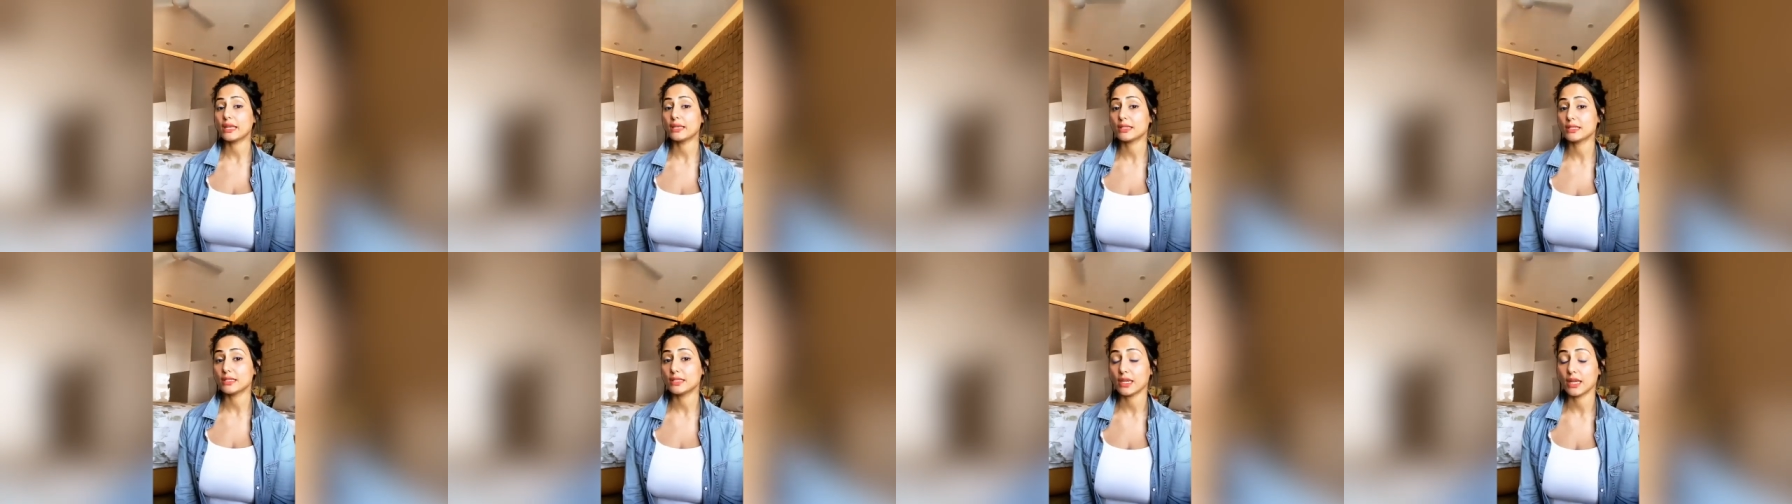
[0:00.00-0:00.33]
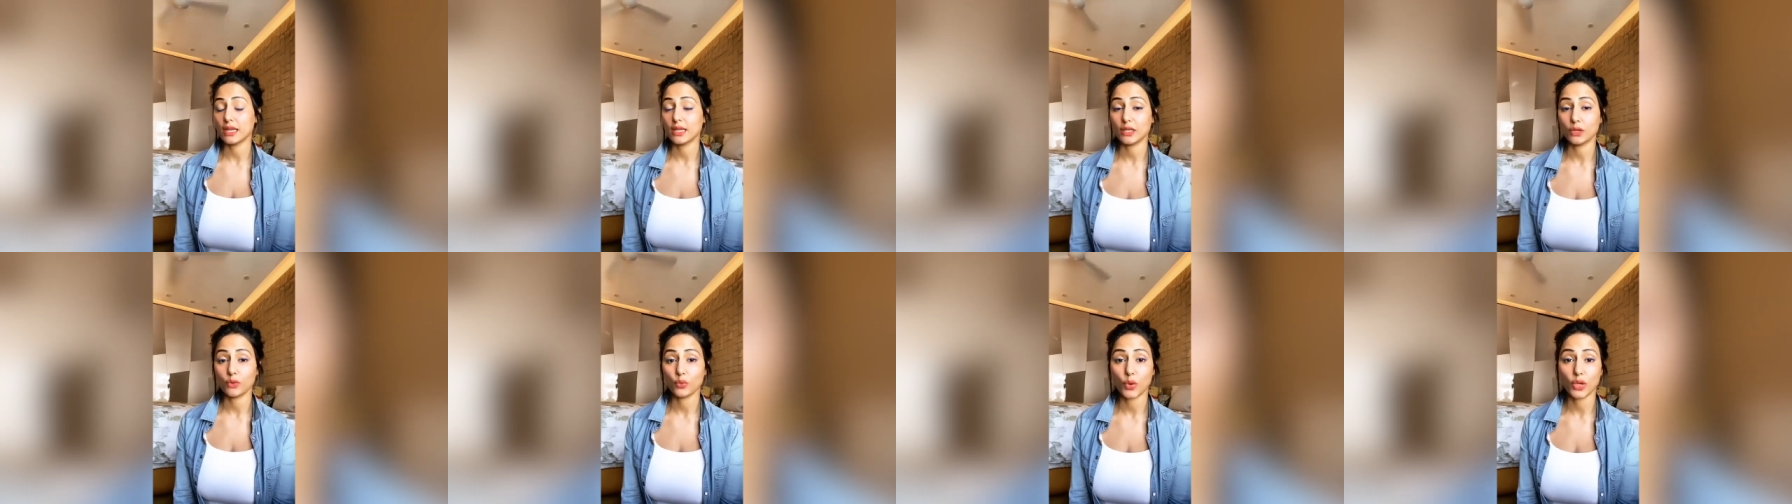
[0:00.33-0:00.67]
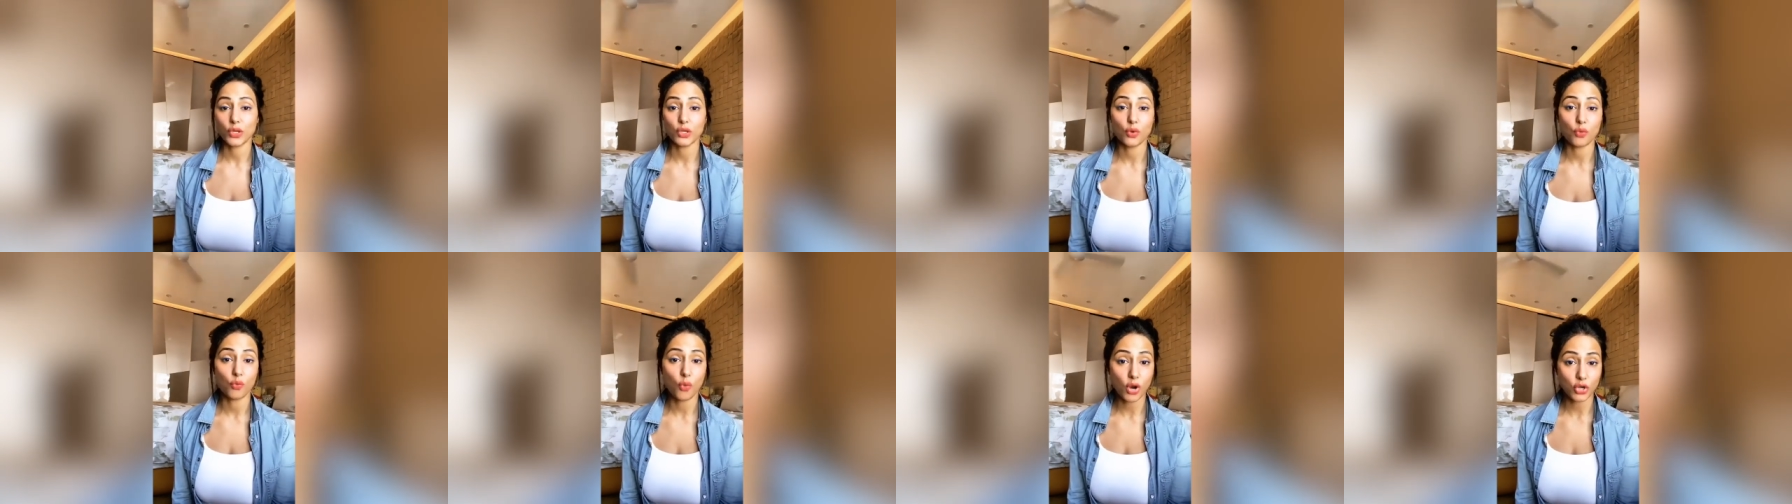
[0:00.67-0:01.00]
entertained
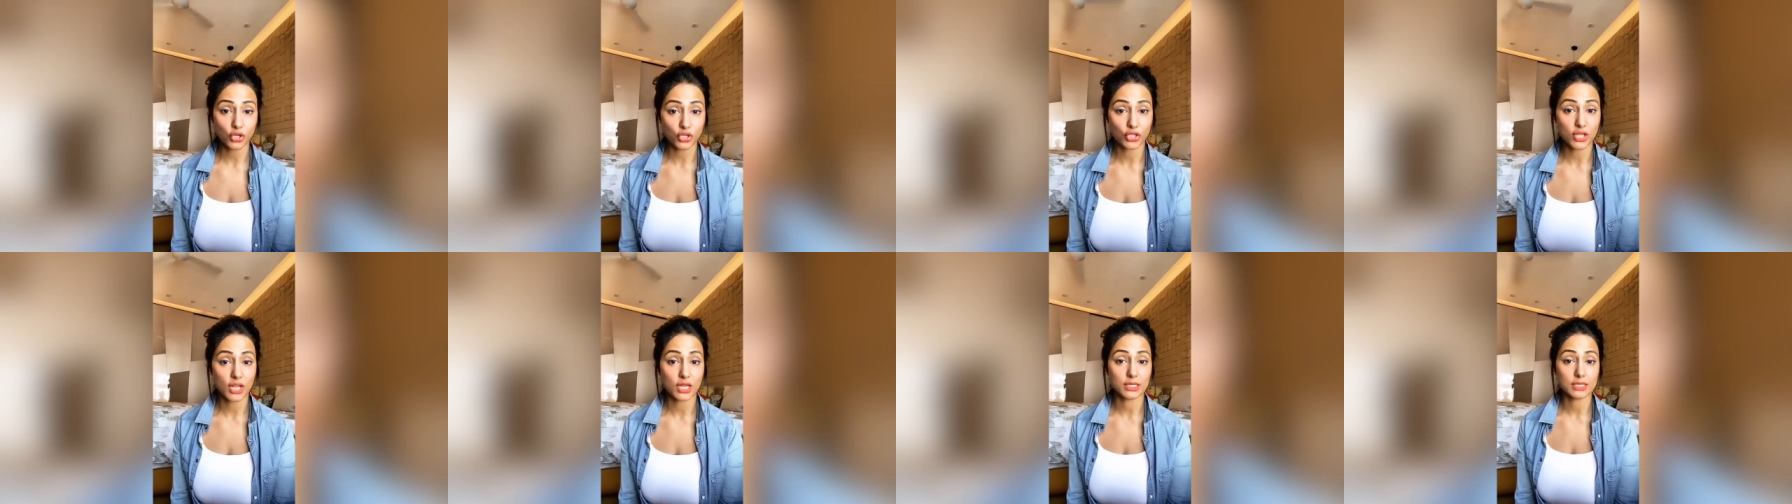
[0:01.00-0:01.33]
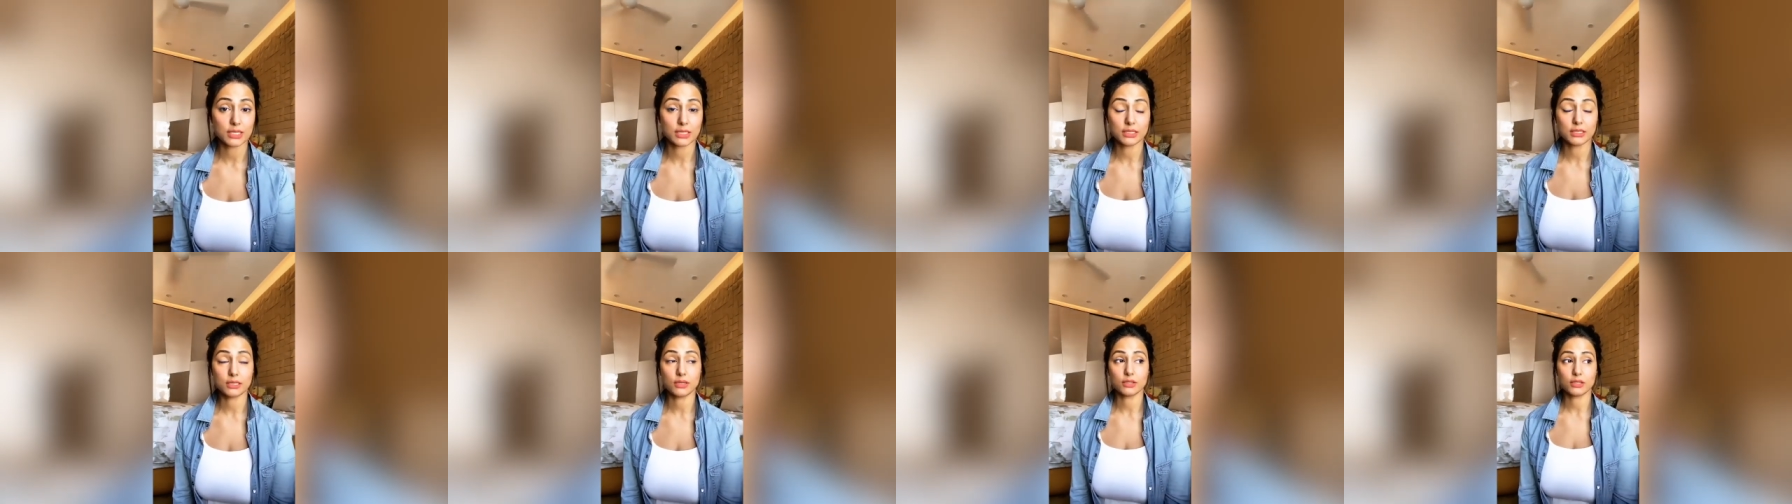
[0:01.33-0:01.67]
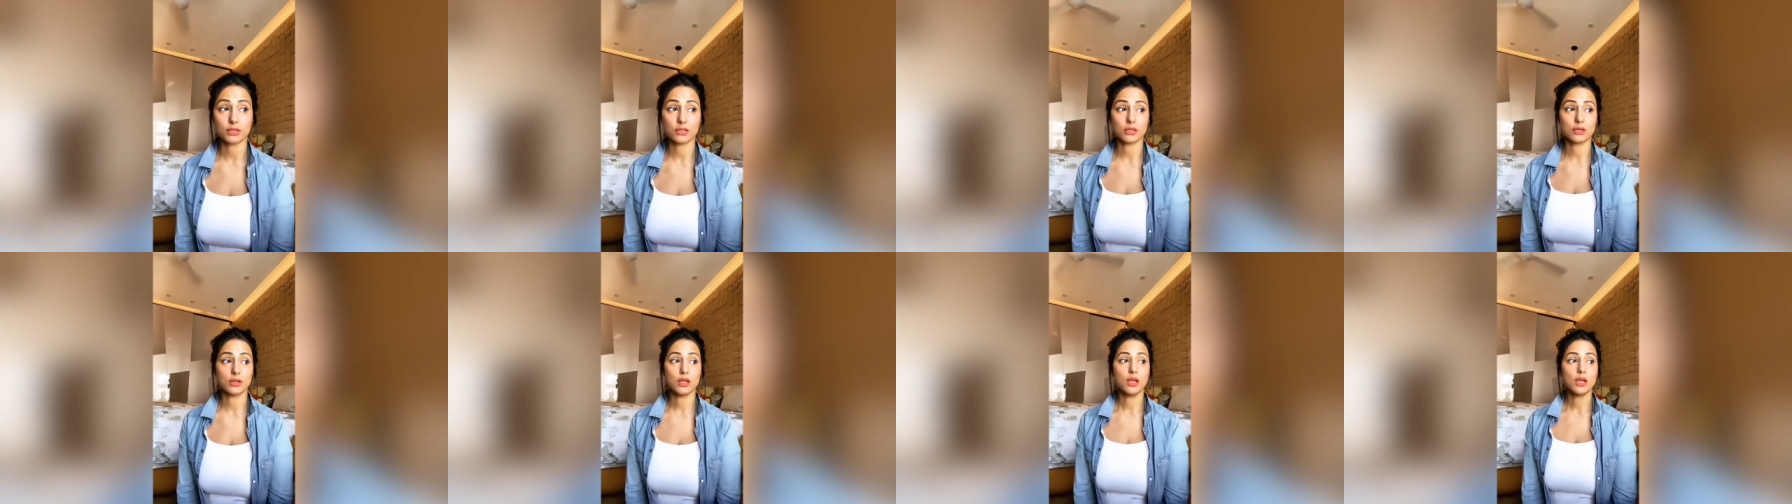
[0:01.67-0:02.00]
when you watch that
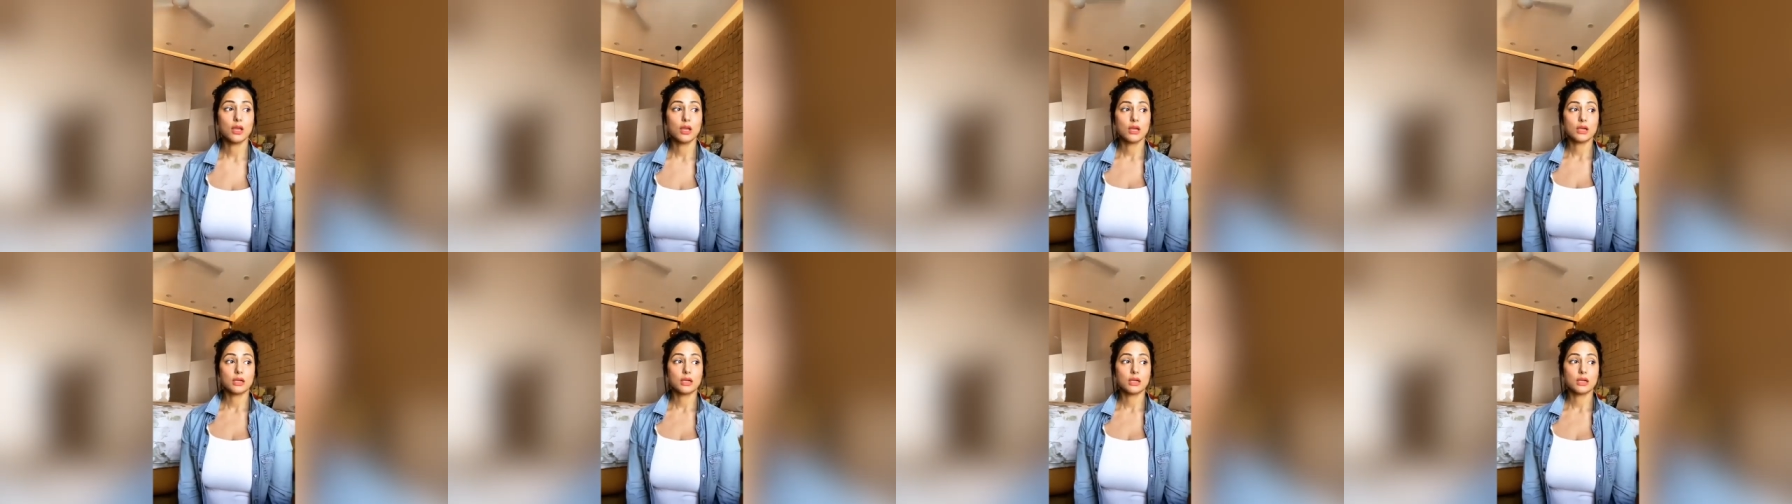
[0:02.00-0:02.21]
certain